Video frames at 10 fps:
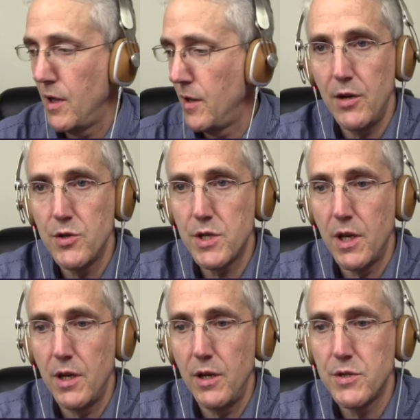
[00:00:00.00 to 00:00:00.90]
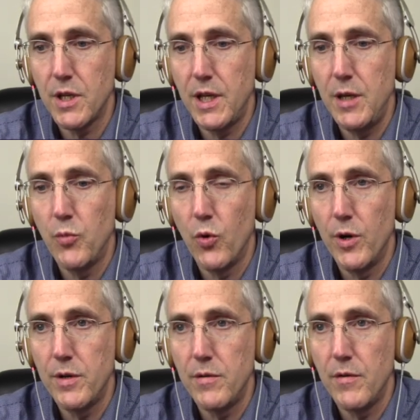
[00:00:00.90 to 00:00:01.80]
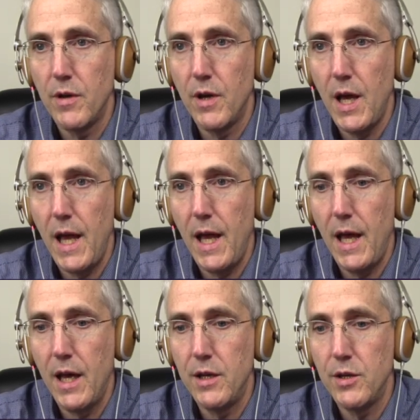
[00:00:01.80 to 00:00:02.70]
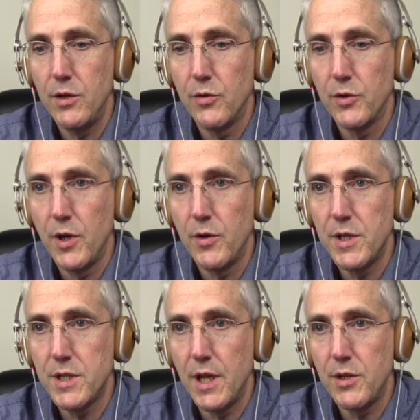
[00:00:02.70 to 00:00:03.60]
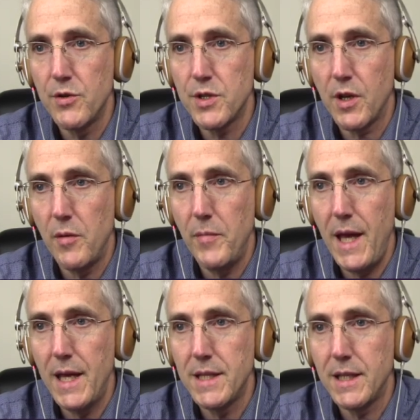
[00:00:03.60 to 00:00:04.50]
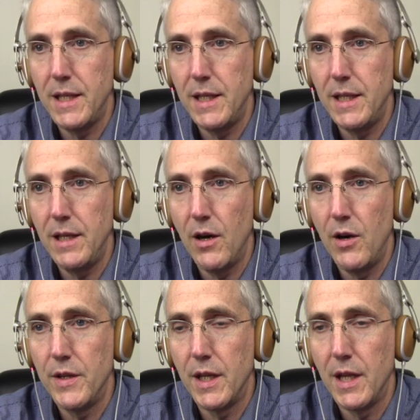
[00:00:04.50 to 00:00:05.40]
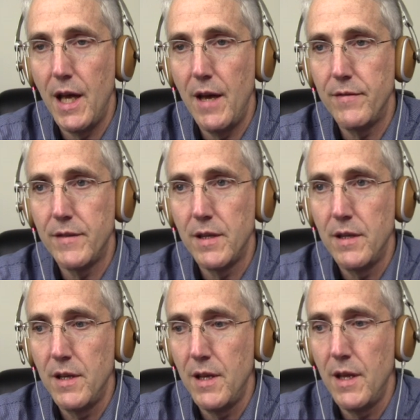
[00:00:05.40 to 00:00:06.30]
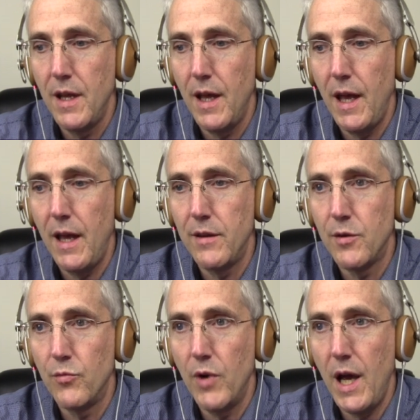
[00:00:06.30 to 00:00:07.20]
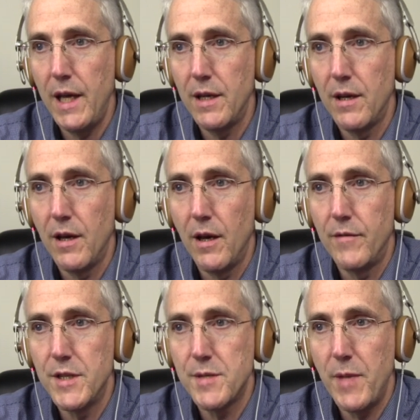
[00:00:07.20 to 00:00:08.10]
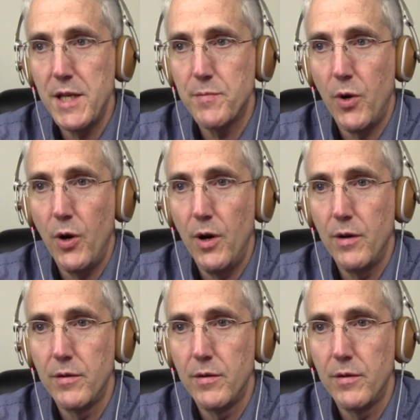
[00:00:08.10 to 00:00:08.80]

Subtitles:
Here's a keyboard, and you'll notice that there's a command key on the left and the right of the spacebar.